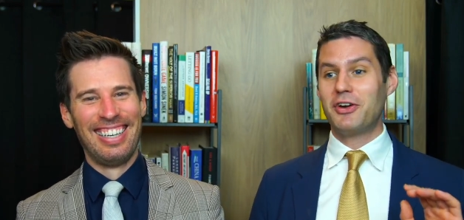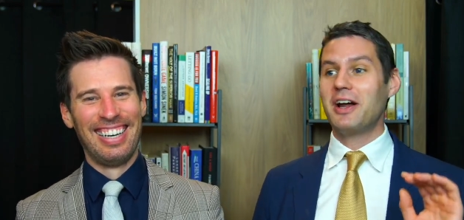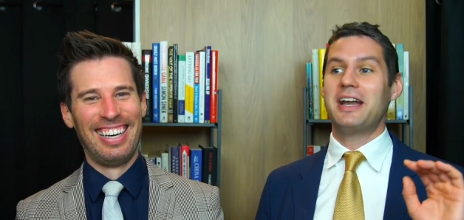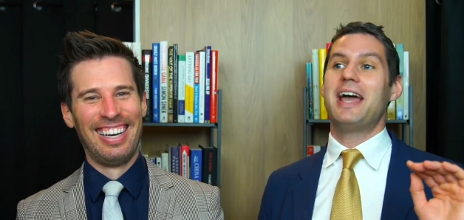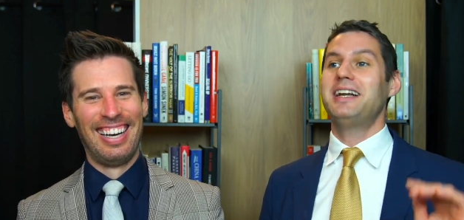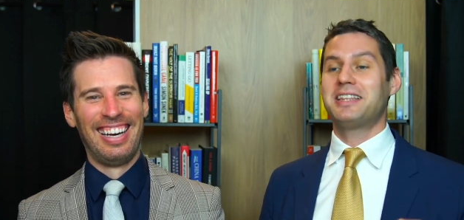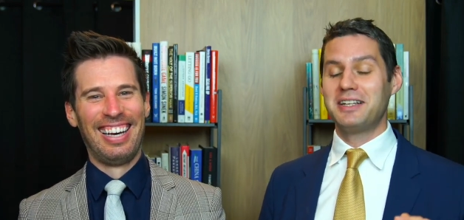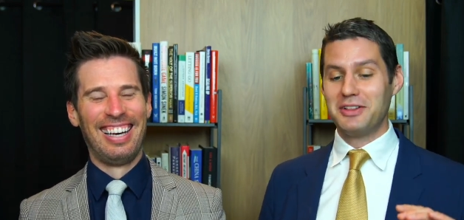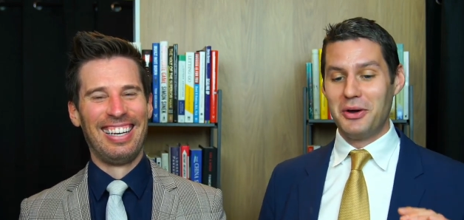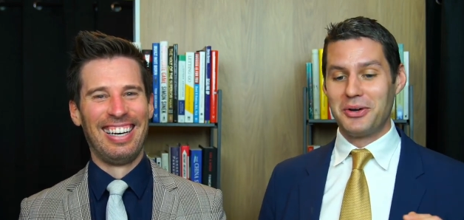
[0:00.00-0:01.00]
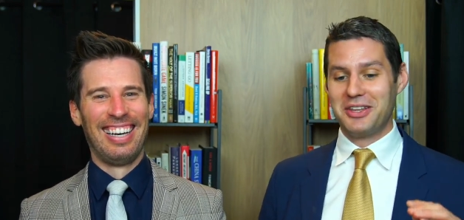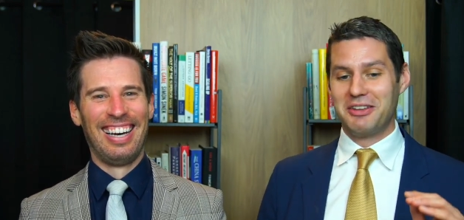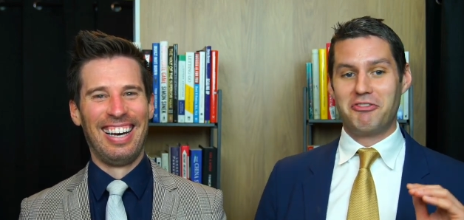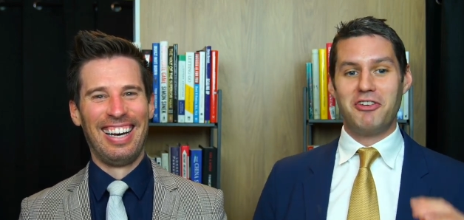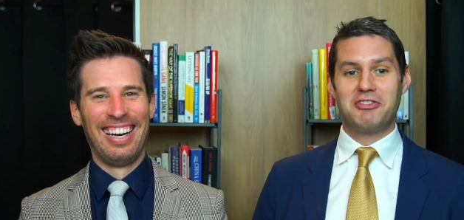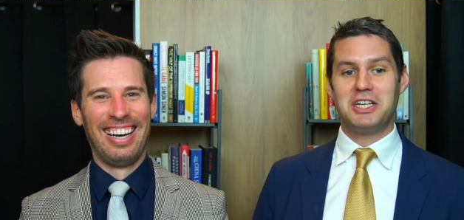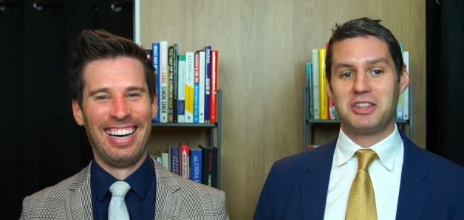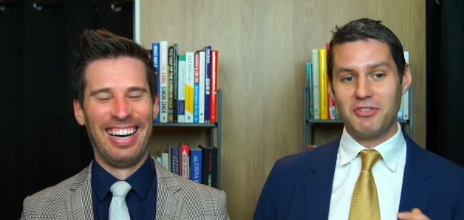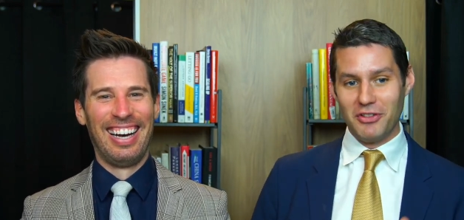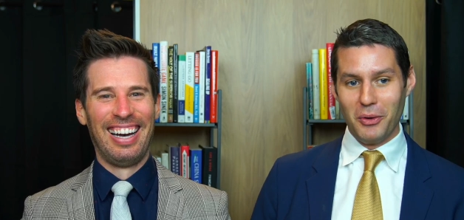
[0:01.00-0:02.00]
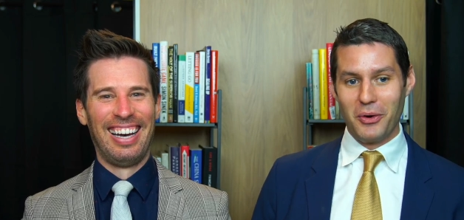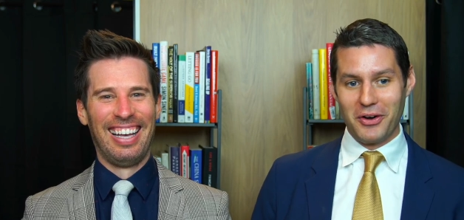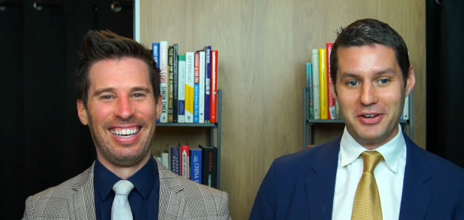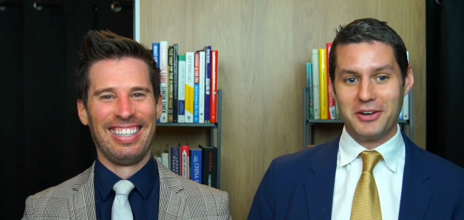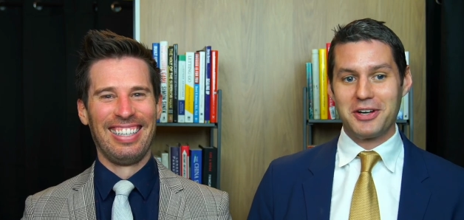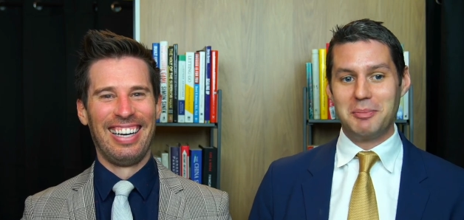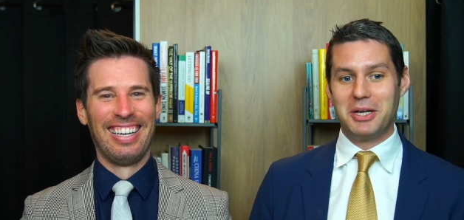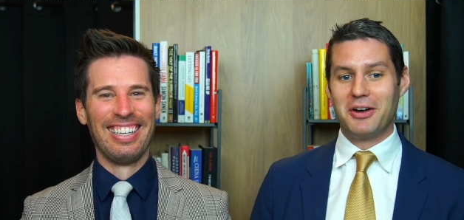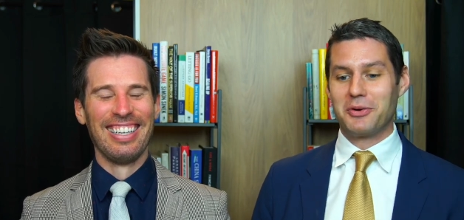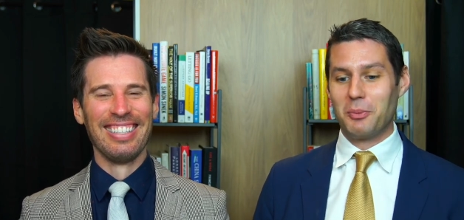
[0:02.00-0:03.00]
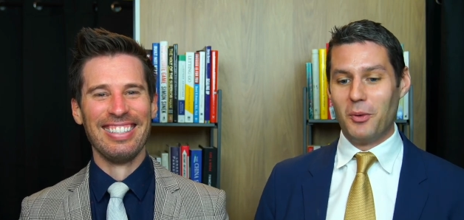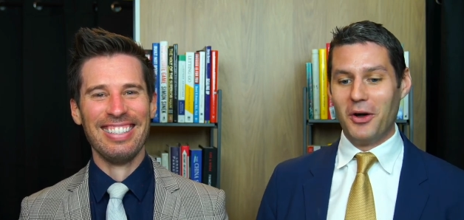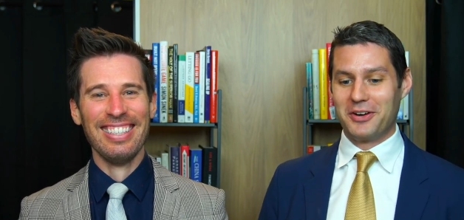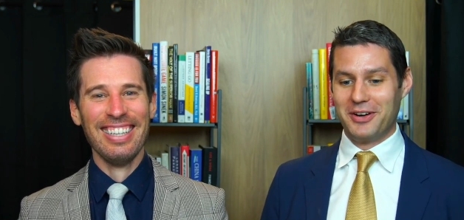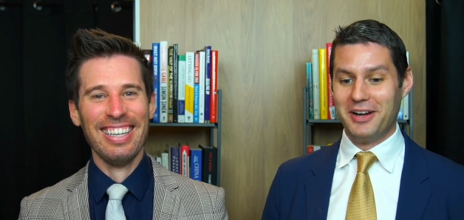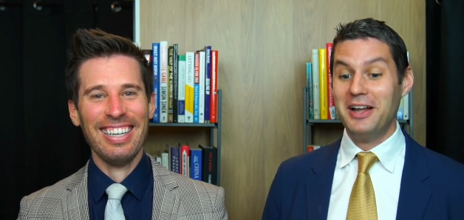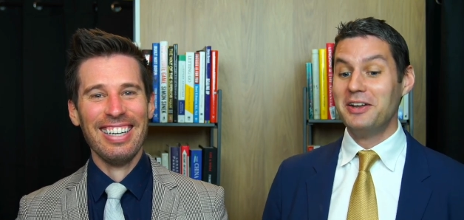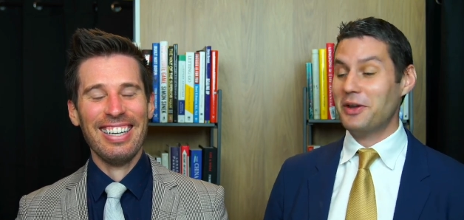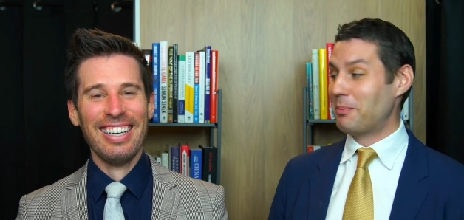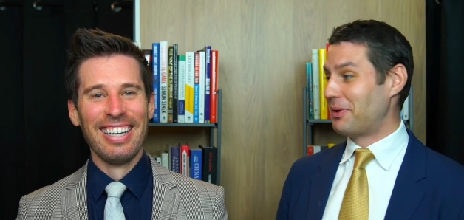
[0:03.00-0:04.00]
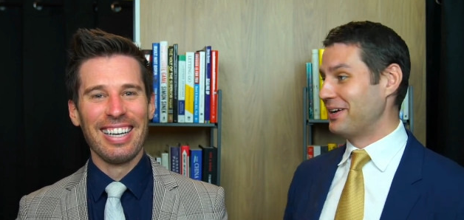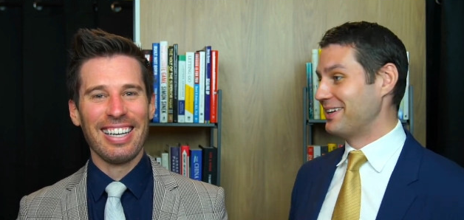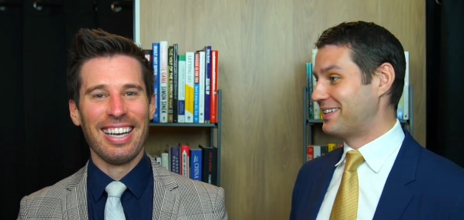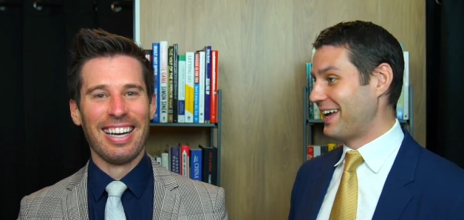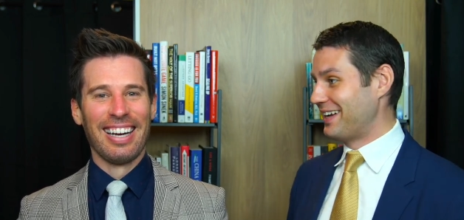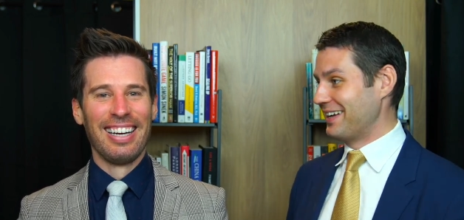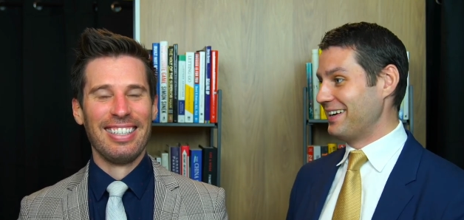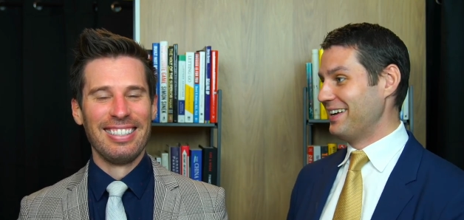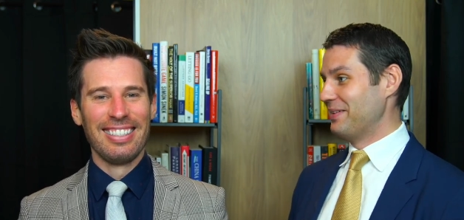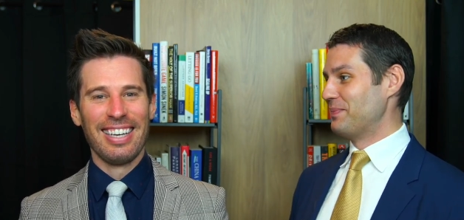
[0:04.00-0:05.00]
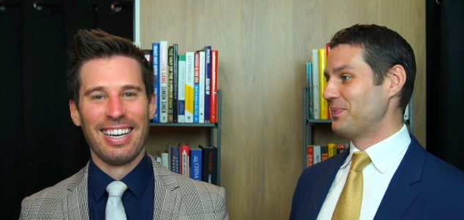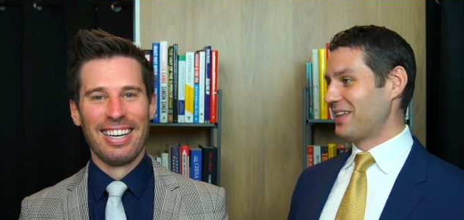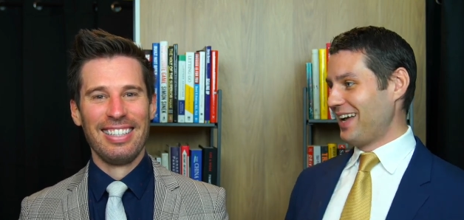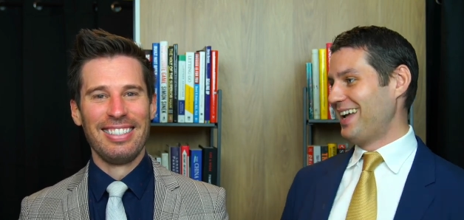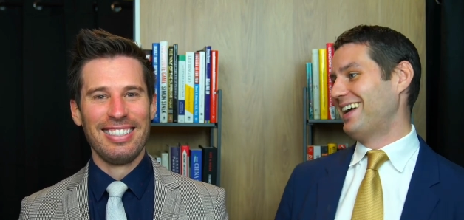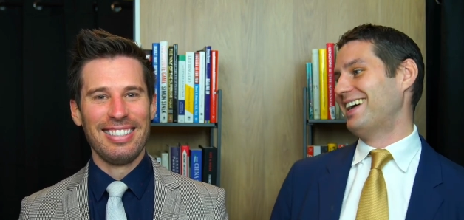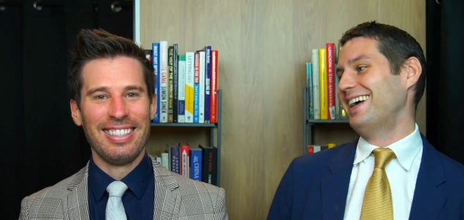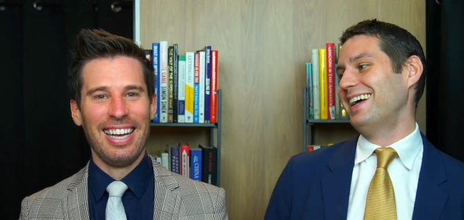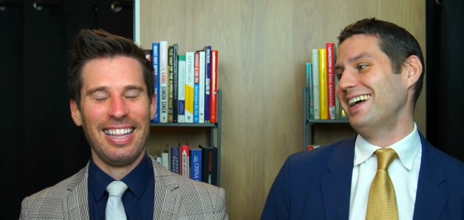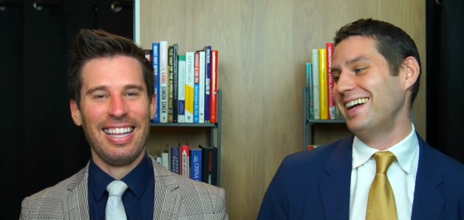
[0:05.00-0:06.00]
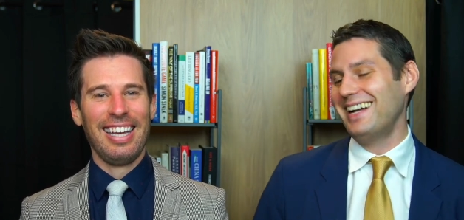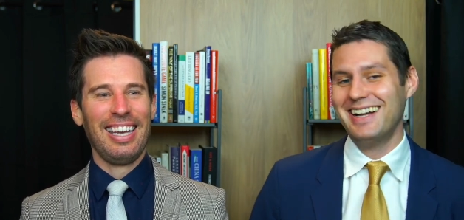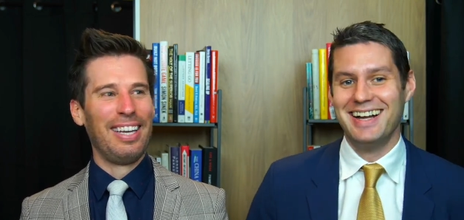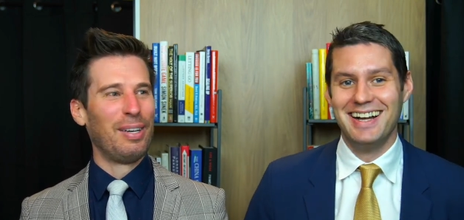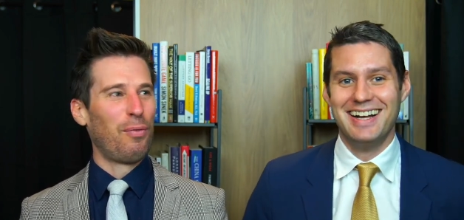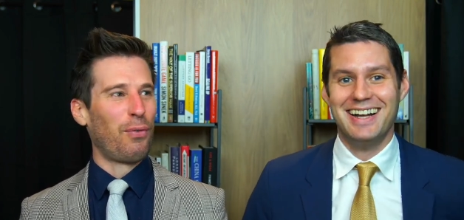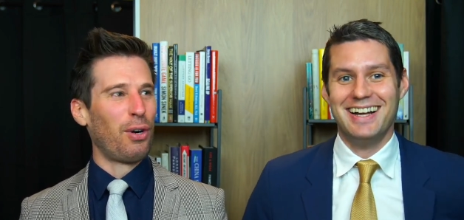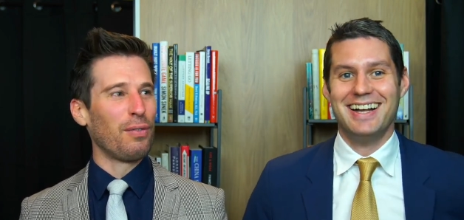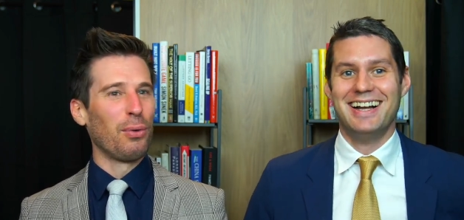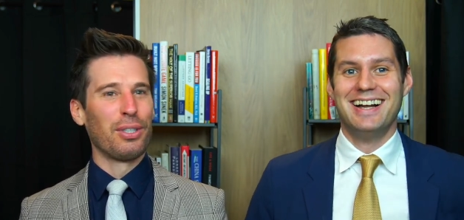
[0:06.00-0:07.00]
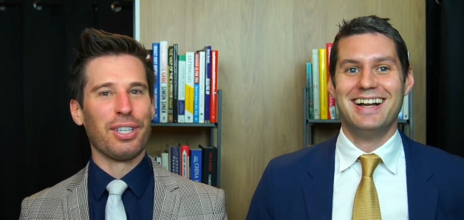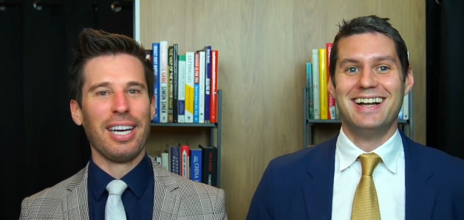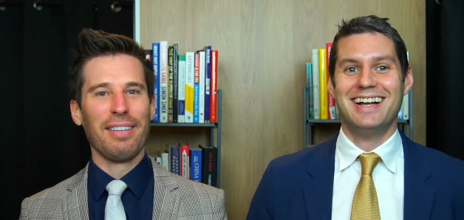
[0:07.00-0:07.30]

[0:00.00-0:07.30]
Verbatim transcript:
Speaker 1: you're on anything lower than the fiftieth floor, you're going to be underwater. No pun intended.
Speaker 2: Yeah. yeah. the first floor is going